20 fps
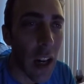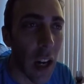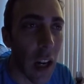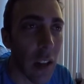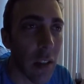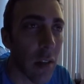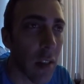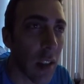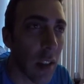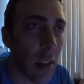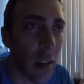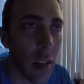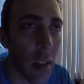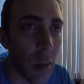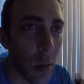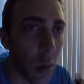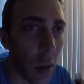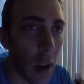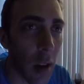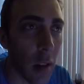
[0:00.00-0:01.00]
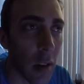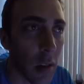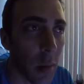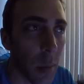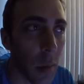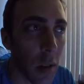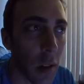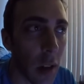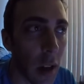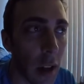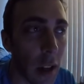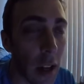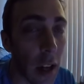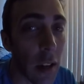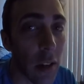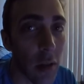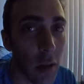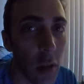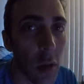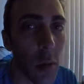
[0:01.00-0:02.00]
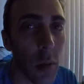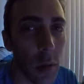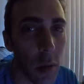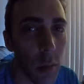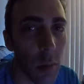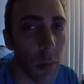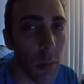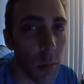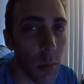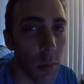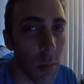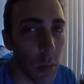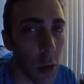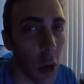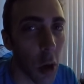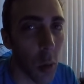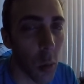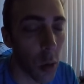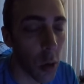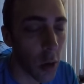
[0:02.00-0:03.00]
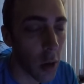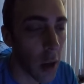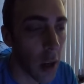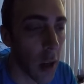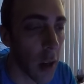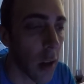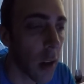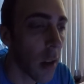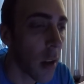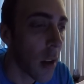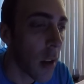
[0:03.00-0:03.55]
a decent rest, but like I still was, working.